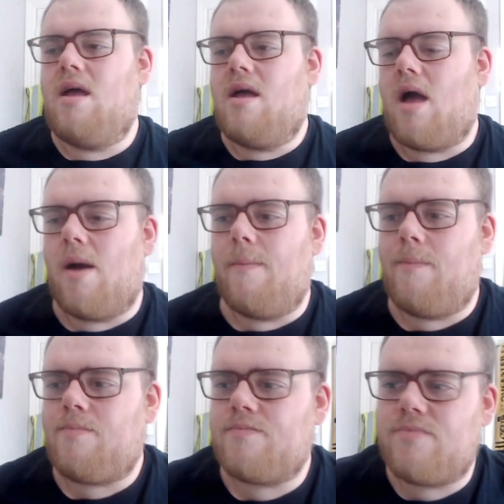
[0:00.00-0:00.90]

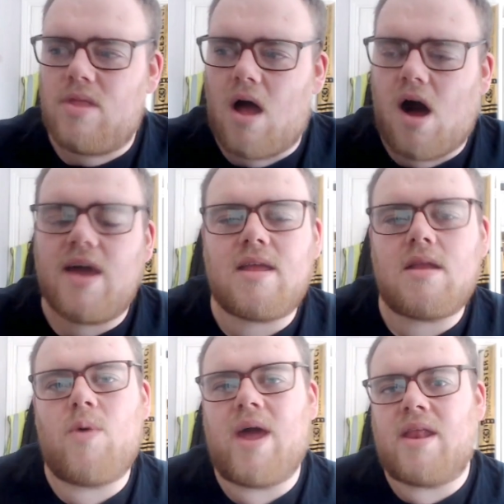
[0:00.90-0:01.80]
I
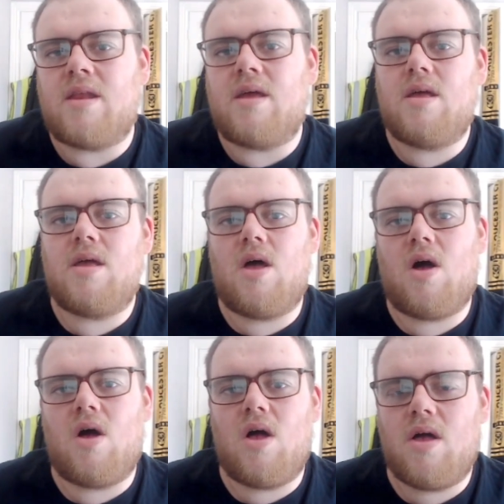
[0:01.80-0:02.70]
didn't win
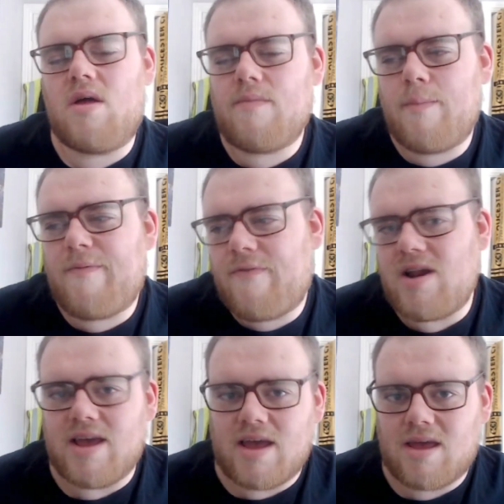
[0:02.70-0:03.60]

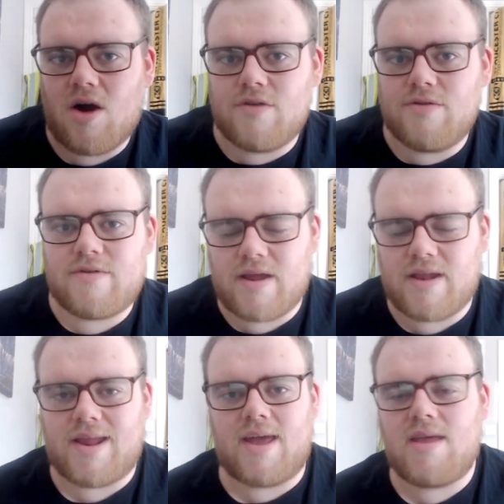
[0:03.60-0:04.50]
fully on
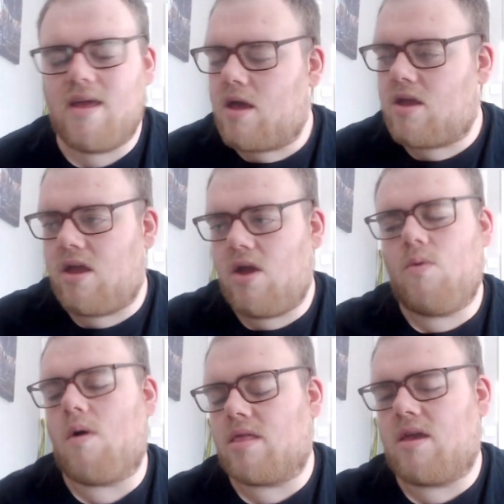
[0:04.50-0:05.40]
Sunday. You
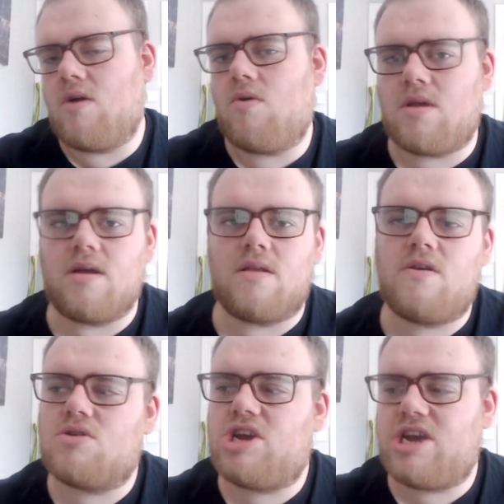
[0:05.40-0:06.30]
won, the audience,
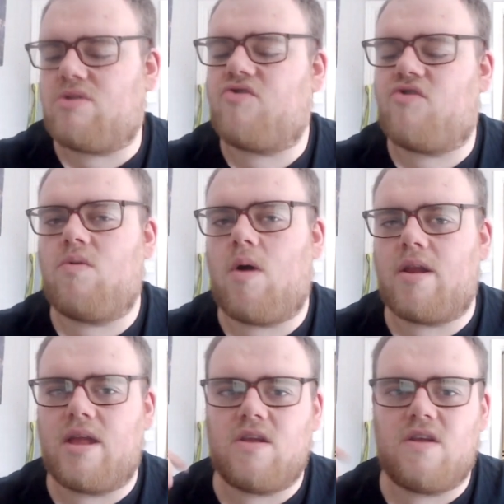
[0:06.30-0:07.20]
your children won,
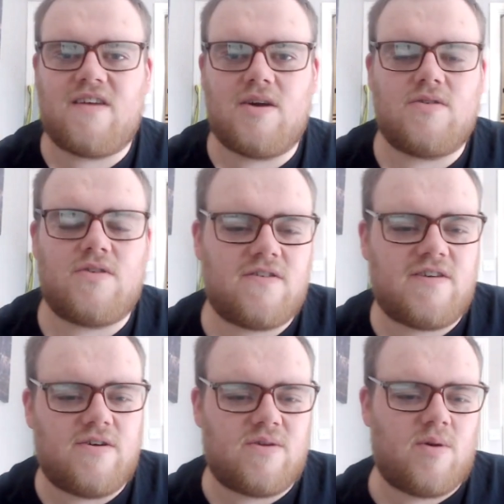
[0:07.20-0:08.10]
and your children's
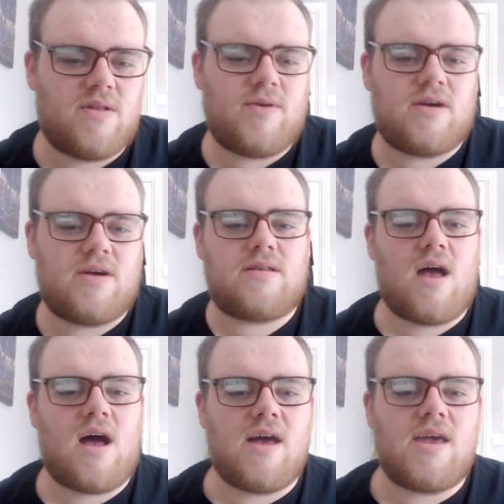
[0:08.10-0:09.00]
children won, because
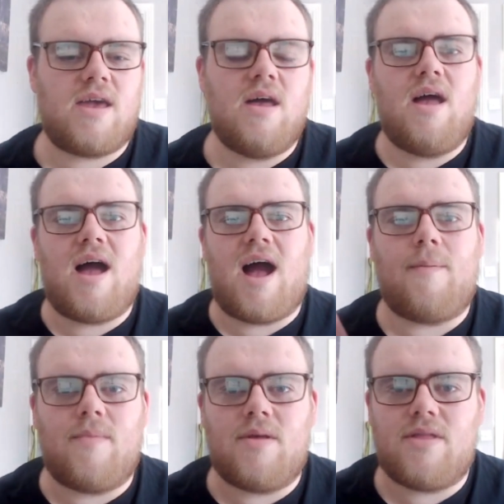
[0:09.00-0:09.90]
I
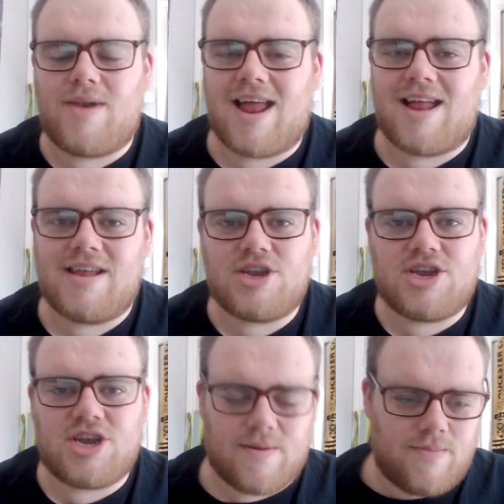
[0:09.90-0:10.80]
am the planet's
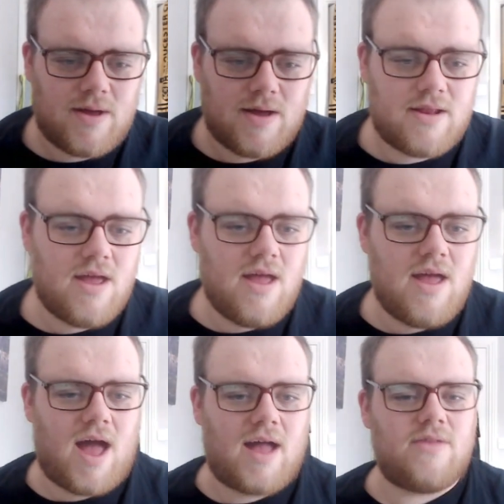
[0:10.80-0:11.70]
champion,
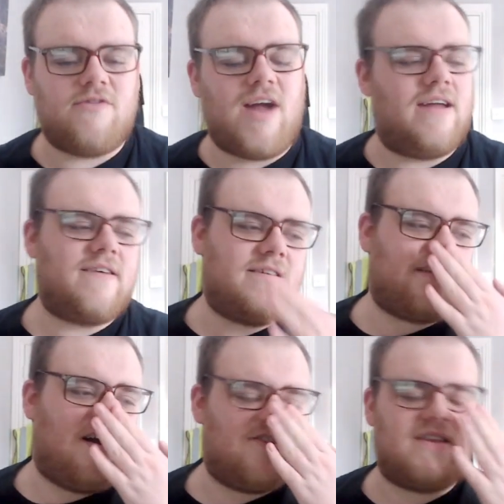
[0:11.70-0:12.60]
and AJ
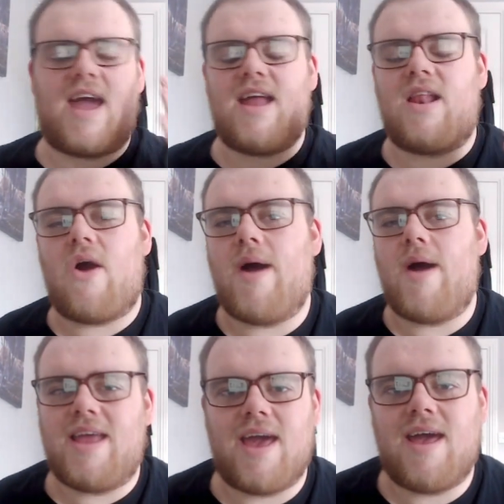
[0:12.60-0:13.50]
Styles is getting nowhere
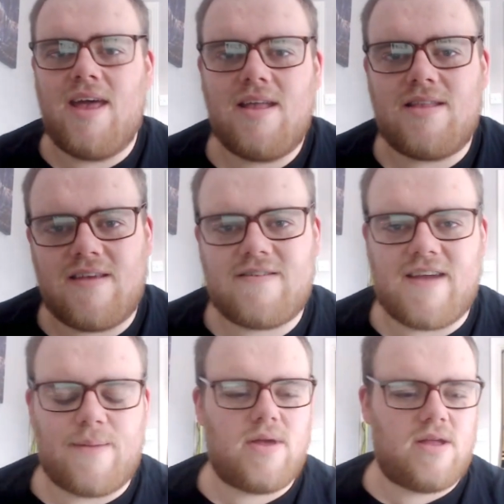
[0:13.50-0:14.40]
near this
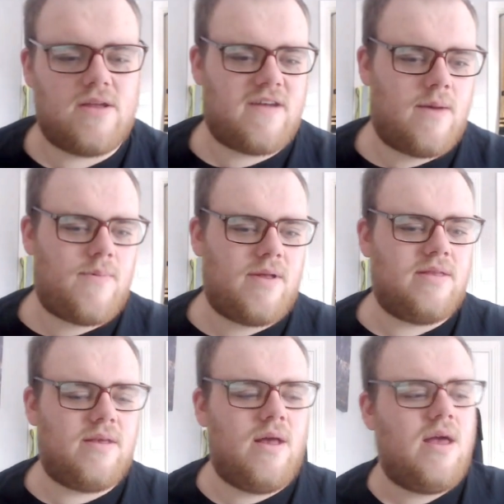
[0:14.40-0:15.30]
championship.
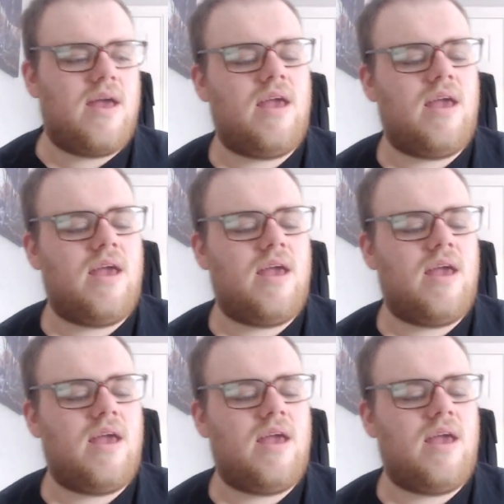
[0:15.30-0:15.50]
And he